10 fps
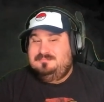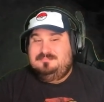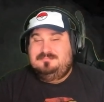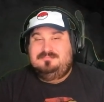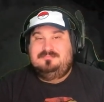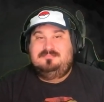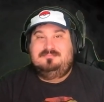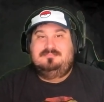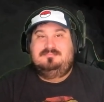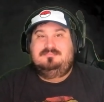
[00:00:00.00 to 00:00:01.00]

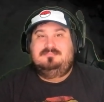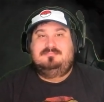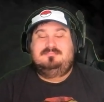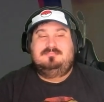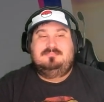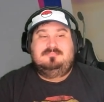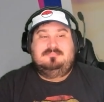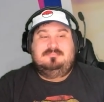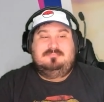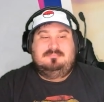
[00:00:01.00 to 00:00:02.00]

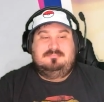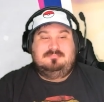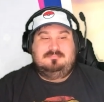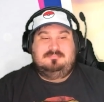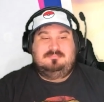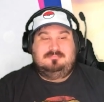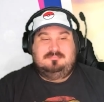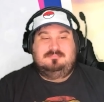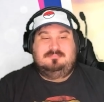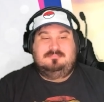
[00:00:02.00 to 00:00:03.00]

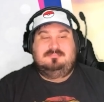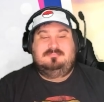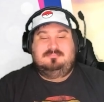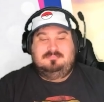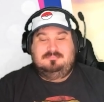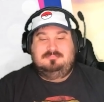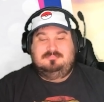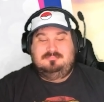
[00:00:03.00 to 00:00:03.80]
(silence)